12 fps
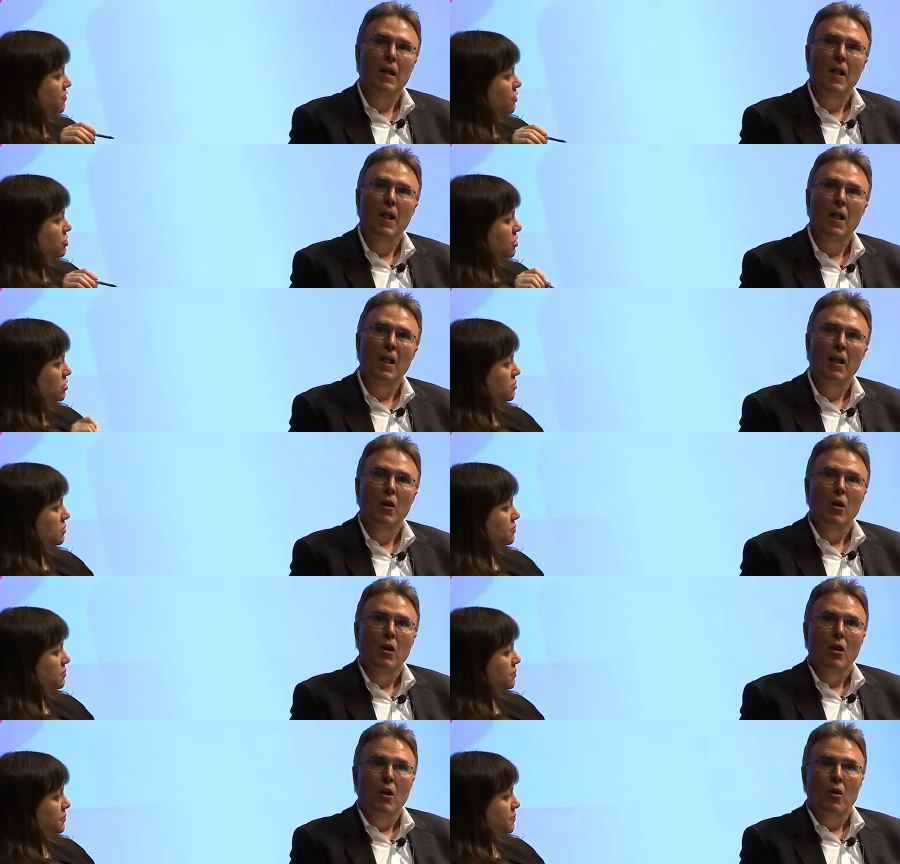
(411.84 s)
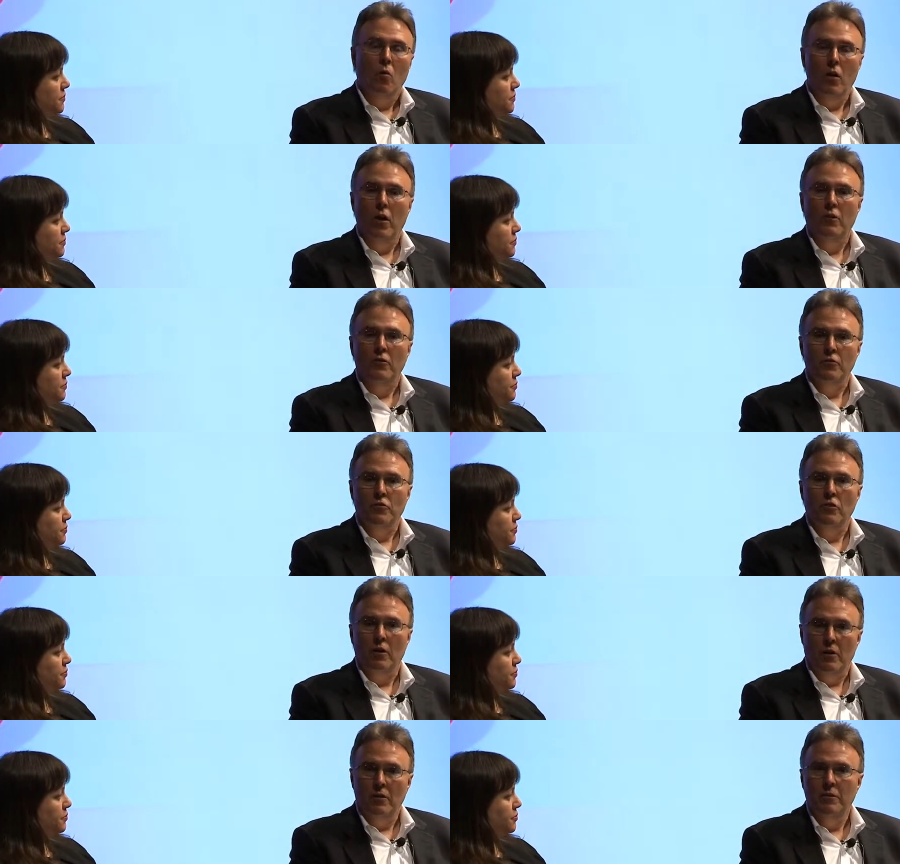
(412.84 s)
Speaker 1: the future?
Speaker 2: Well,
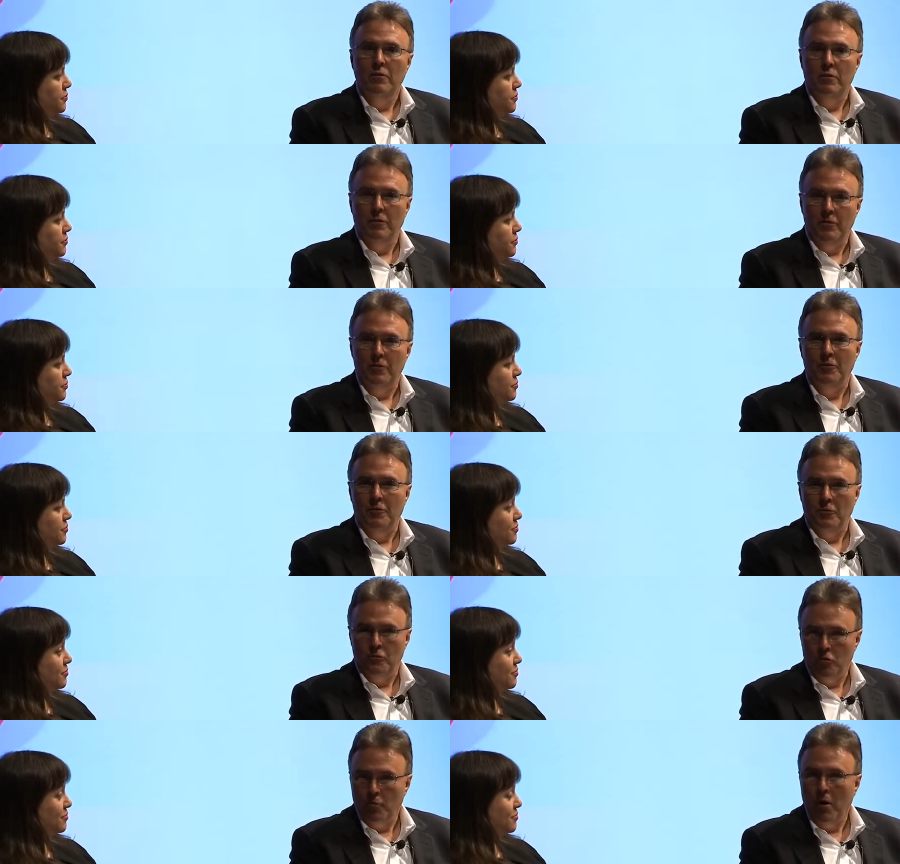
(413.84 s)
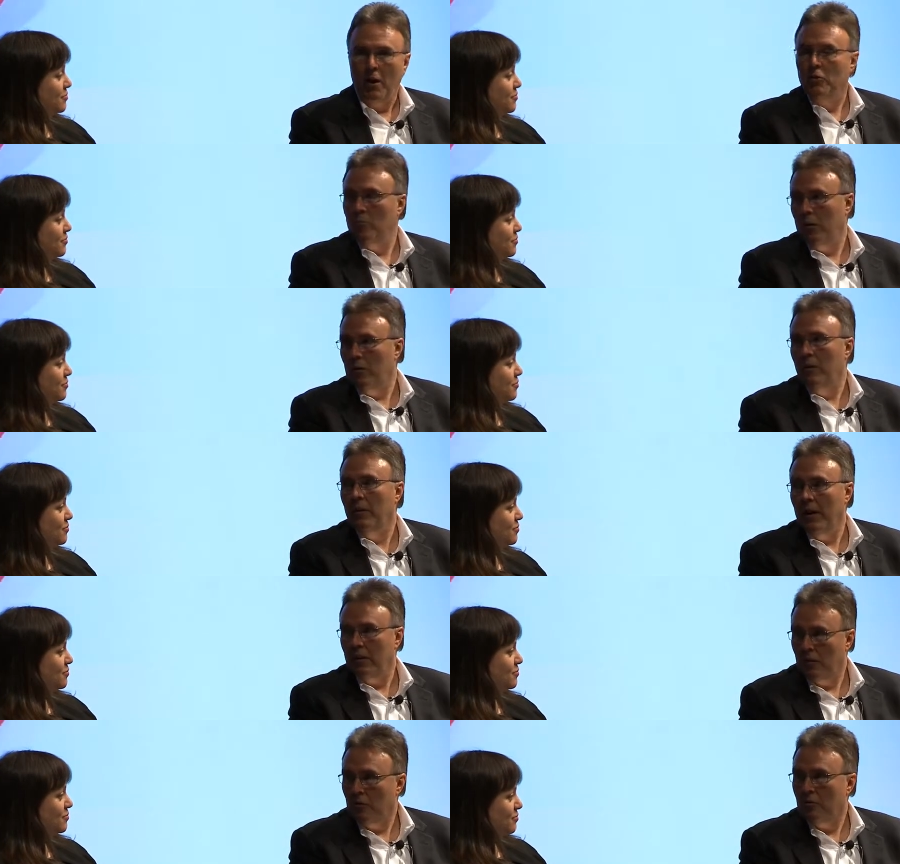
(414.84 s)
there's a possibility of
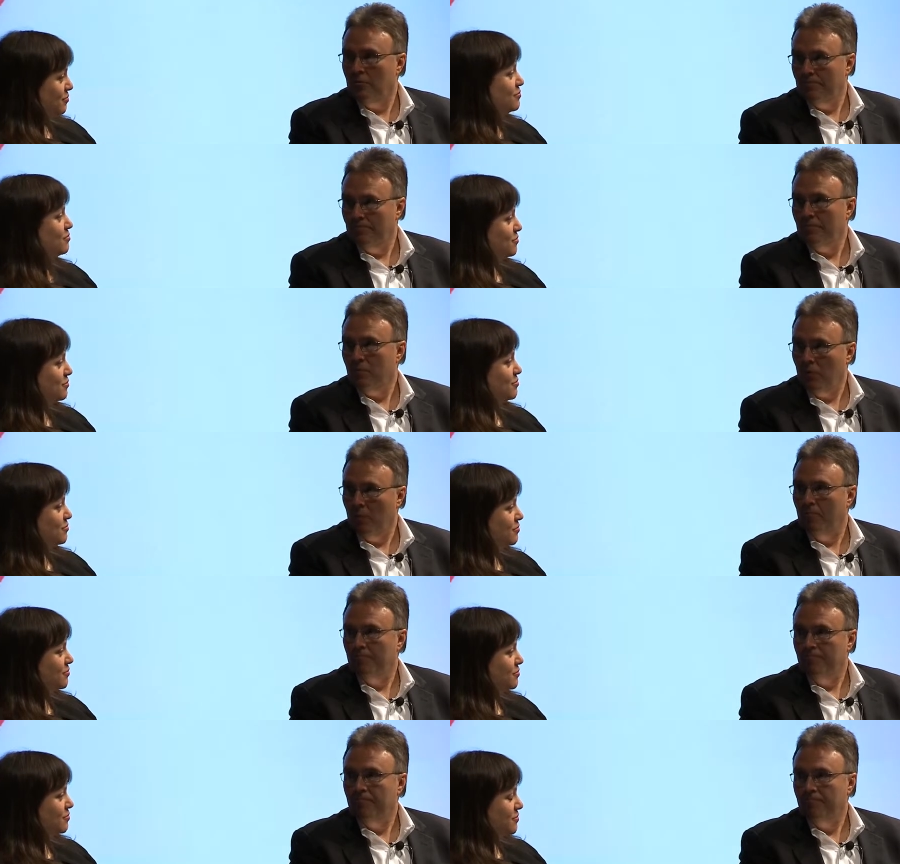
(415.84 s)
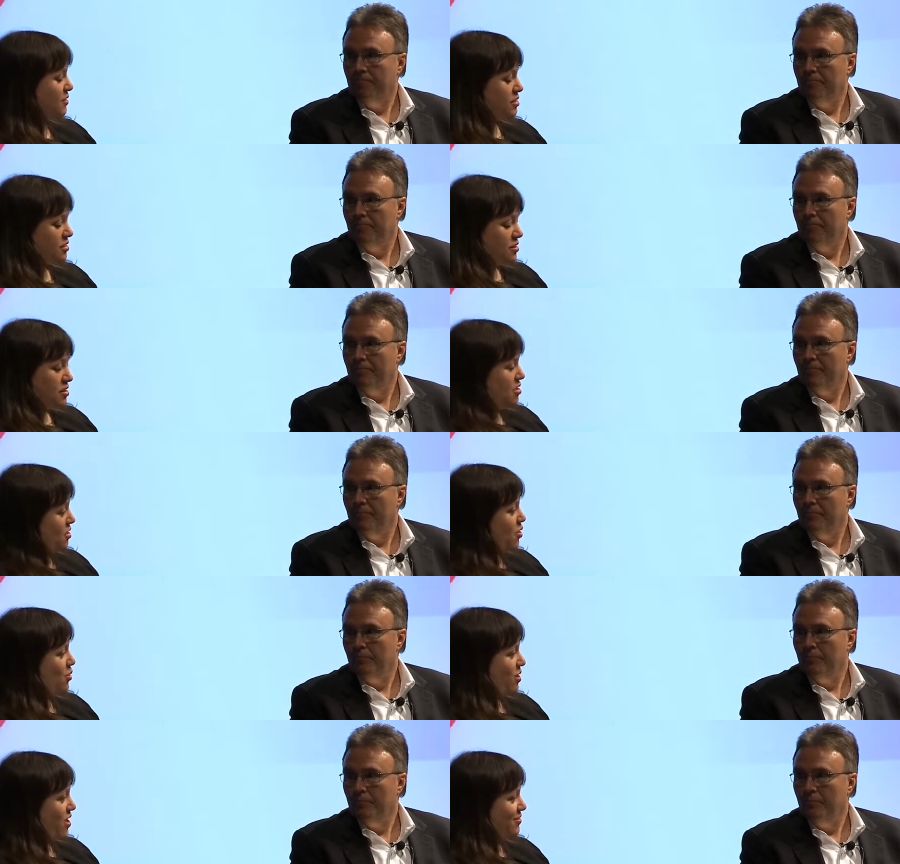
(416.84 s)
that, yes. Yep.
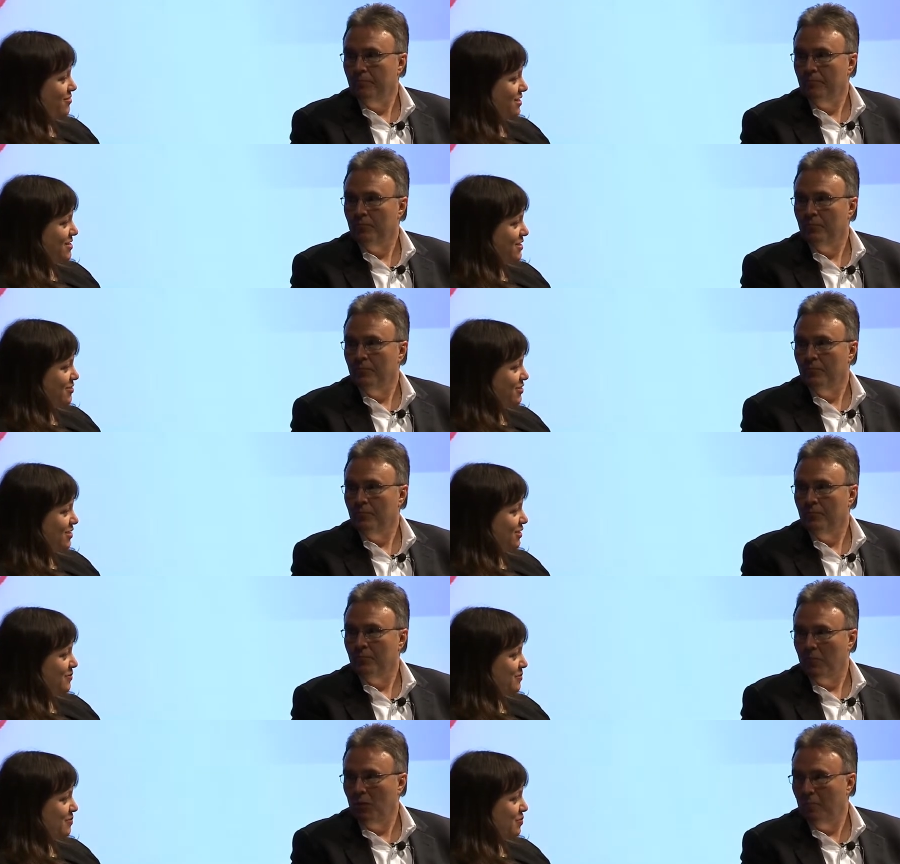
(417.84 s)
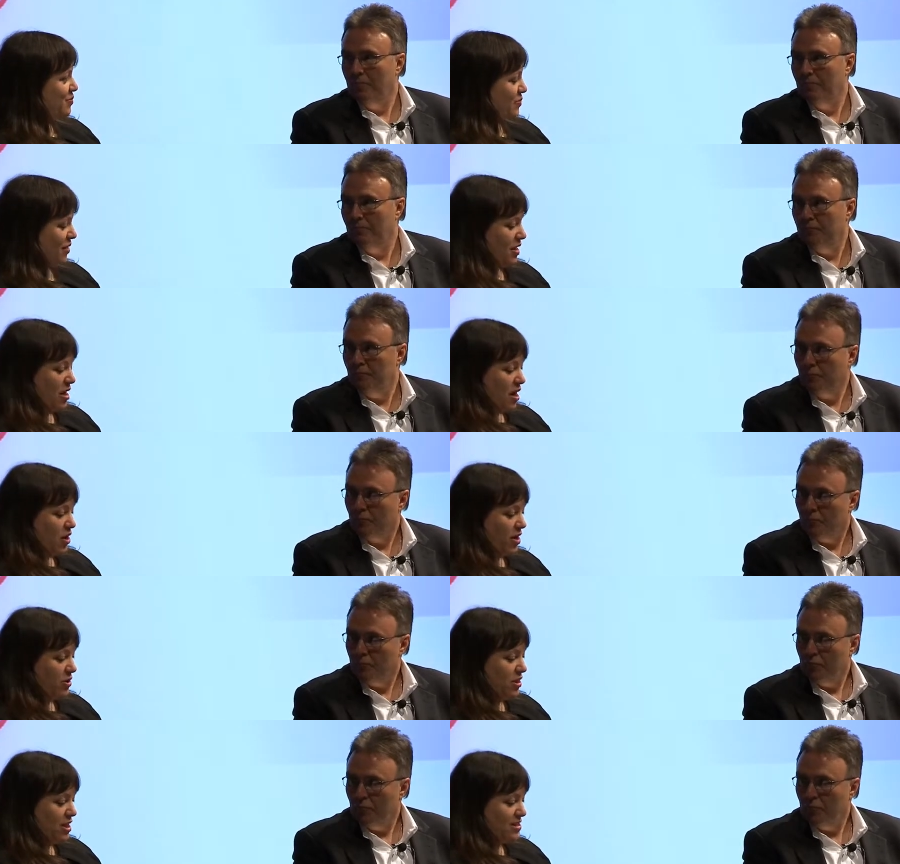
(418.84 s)
Speaker 1: Okay, that's interesting.
Speaker 2: Yep.
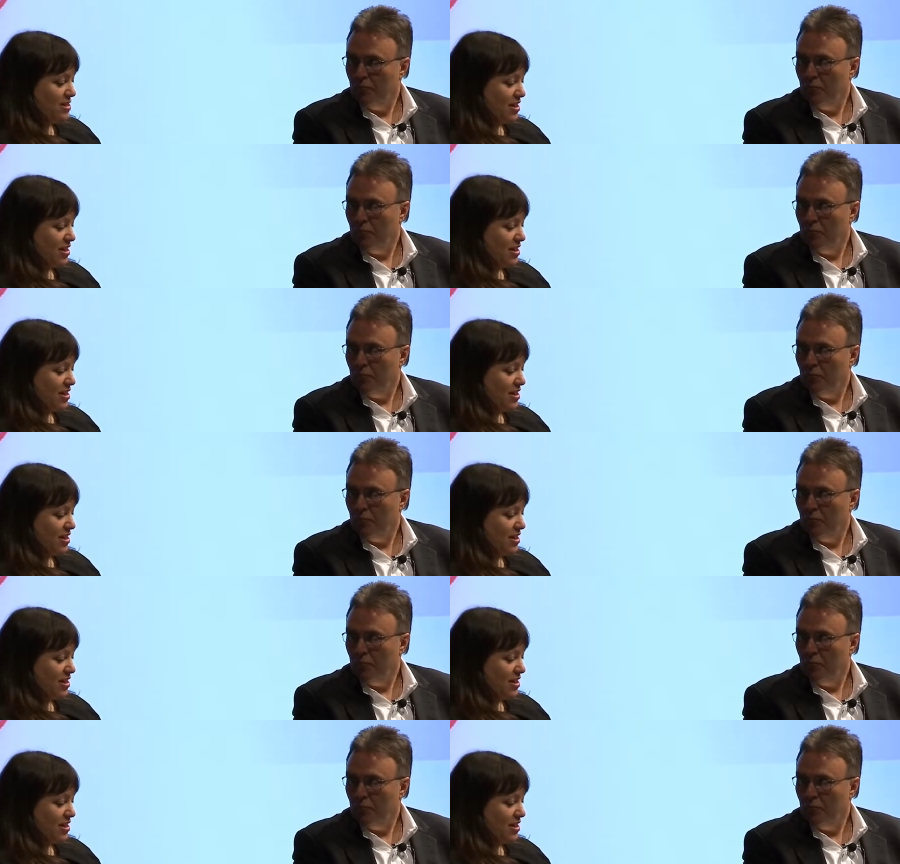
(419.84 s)
Speaker 1: Okay, well, let's,